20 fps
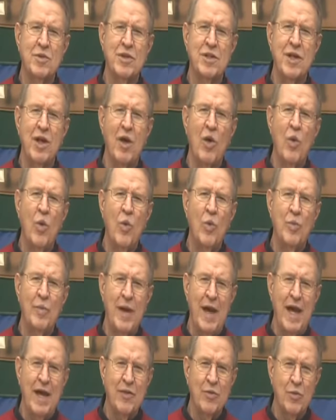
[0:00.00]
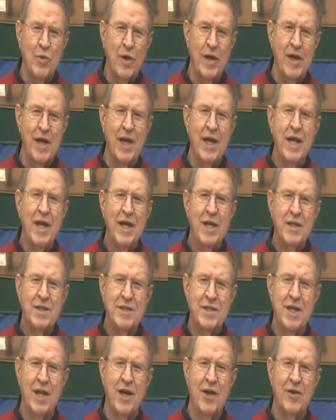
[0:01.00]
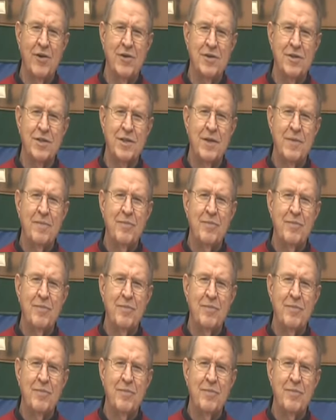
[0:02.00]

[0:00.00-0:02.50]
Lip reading: with the Old Pathway Singers.